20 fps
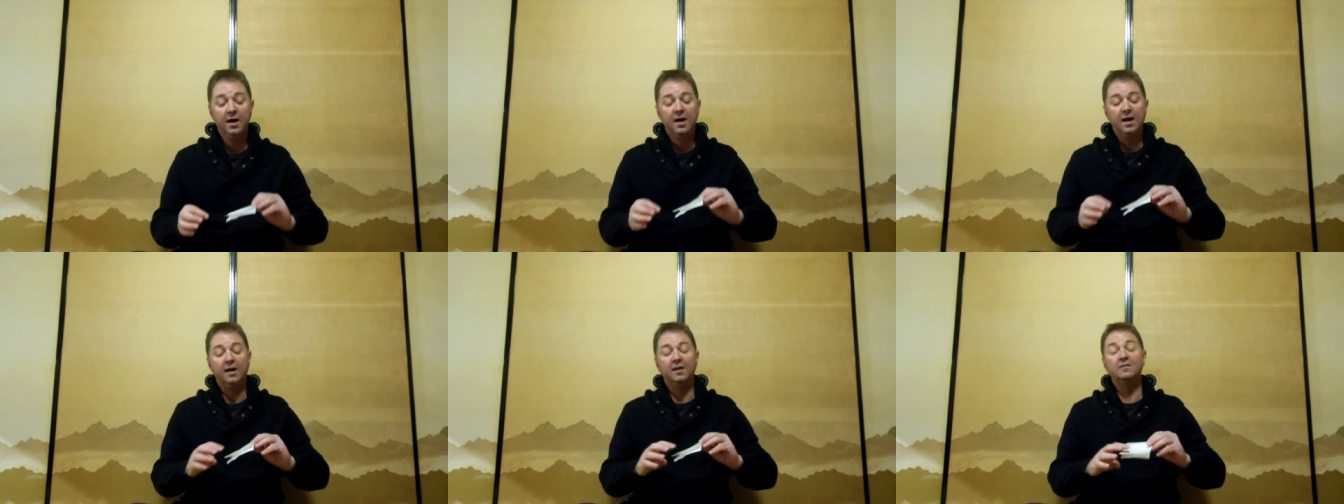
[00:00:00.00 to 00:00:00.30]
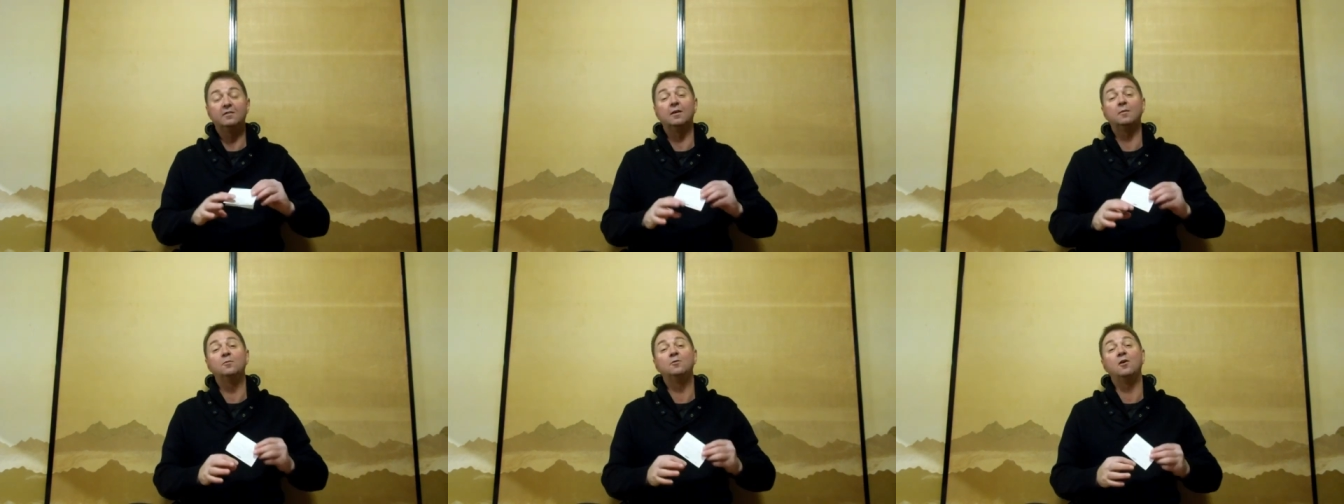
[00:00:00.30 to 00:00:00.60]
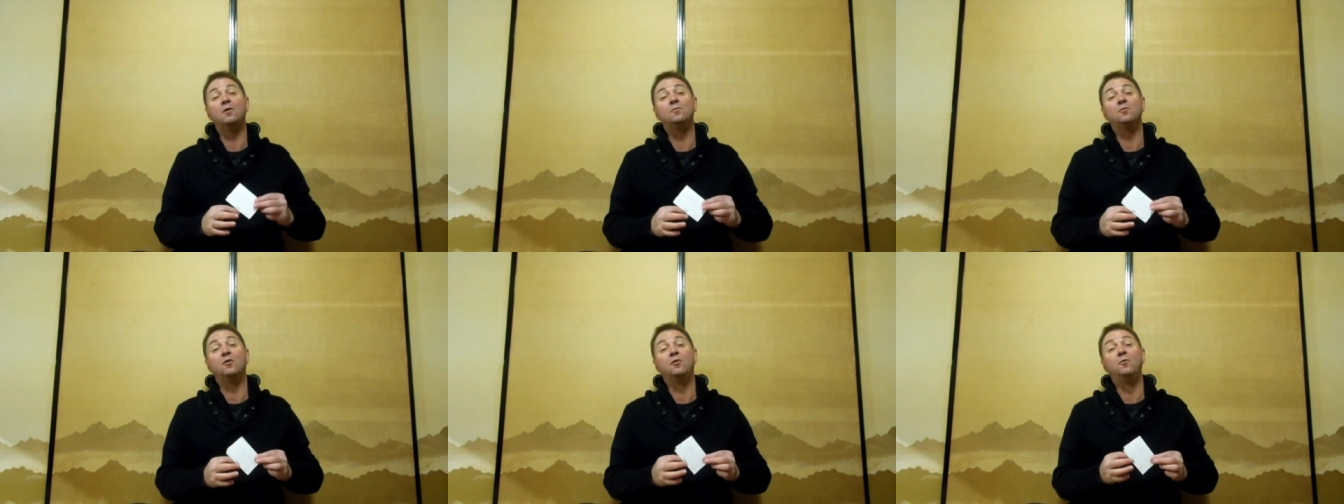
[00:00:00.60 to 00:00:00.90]
and
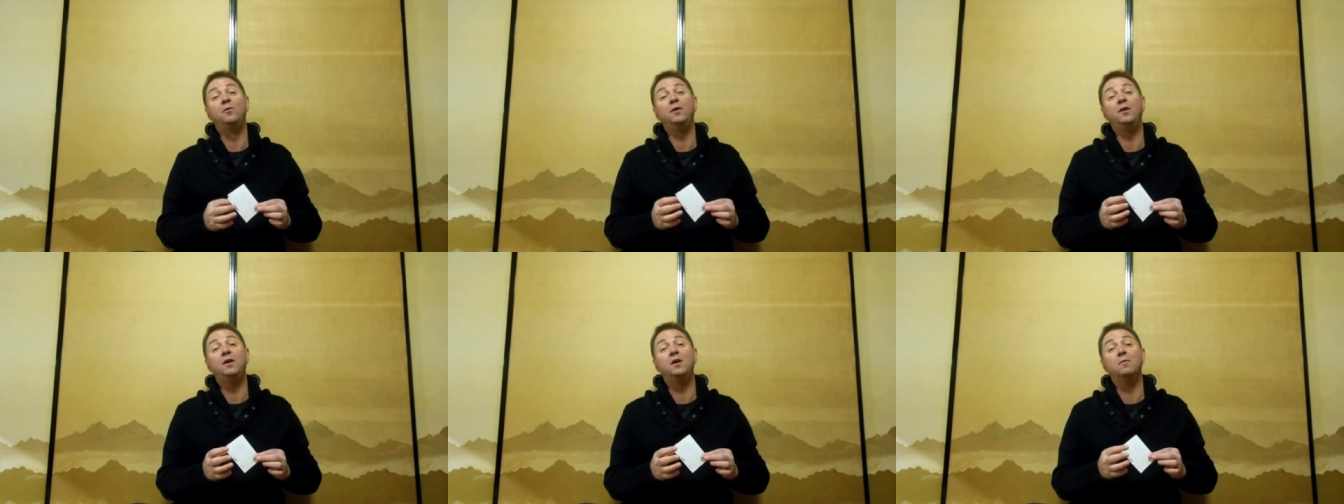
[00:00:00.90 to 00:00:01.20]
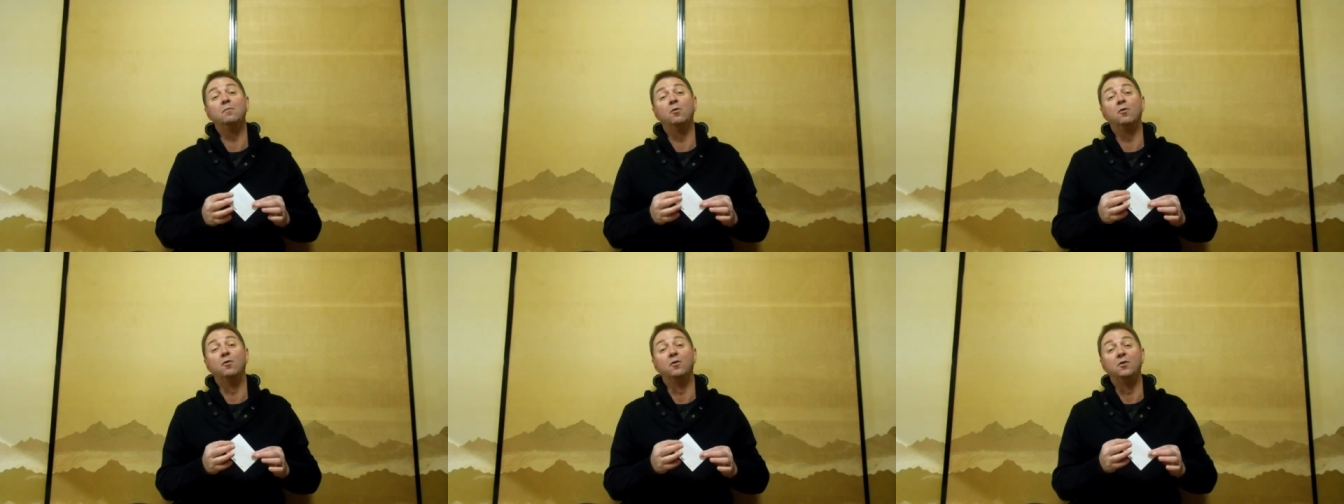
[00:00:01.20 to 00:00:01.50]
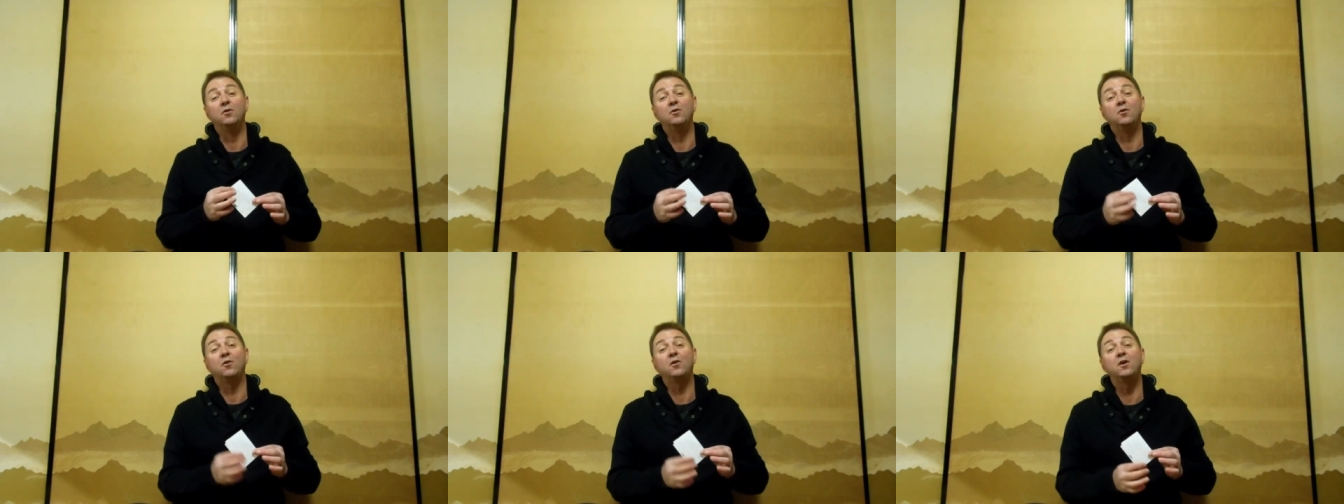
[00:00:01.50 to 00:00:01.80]
sometimes on really
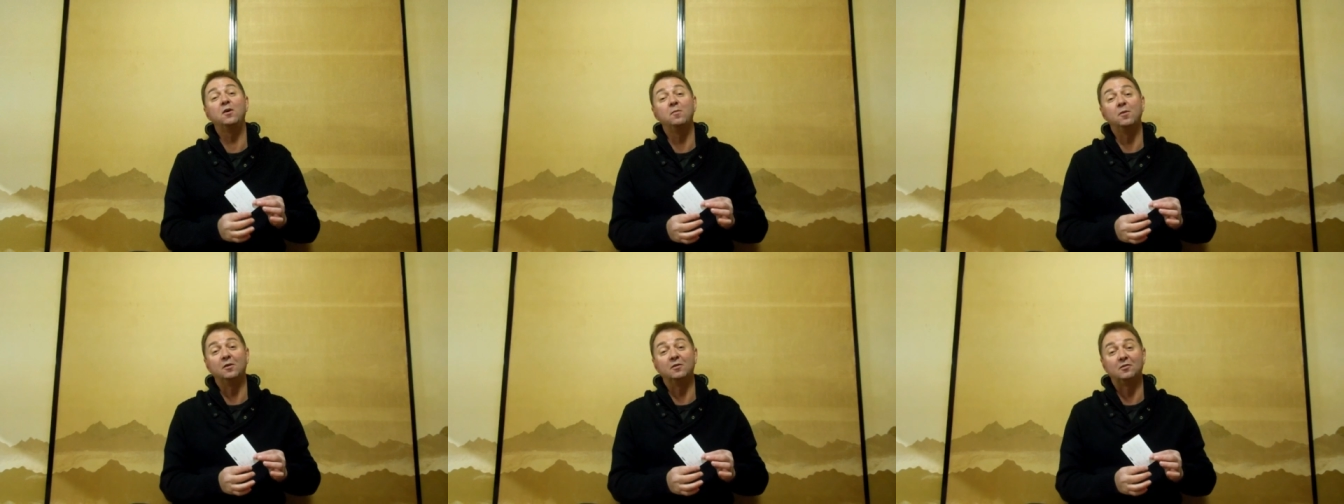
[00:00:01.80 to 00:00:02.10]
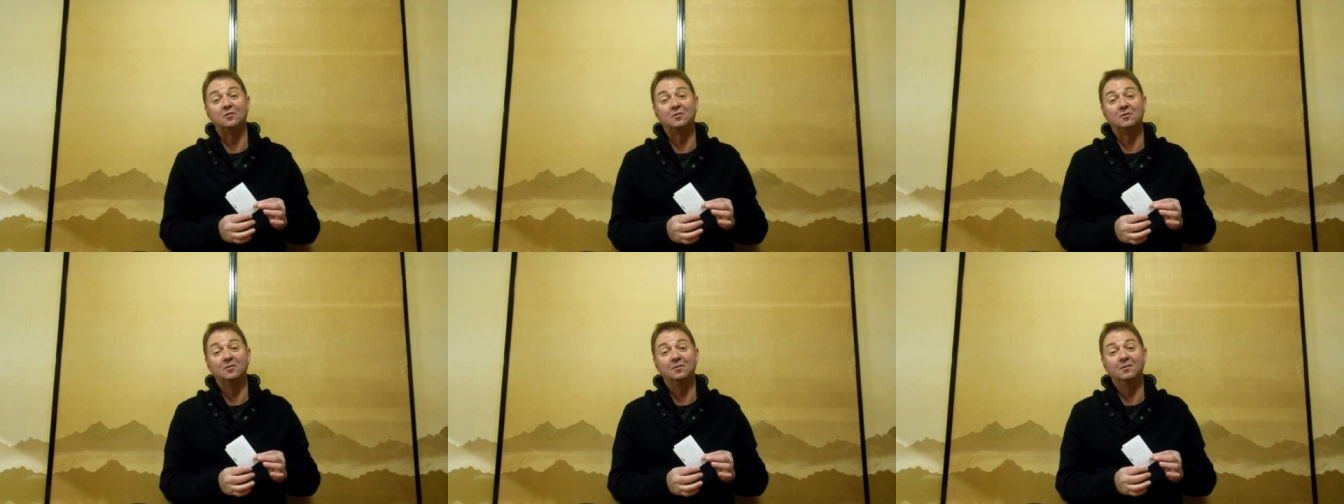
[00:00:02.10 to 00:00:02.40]
important documents.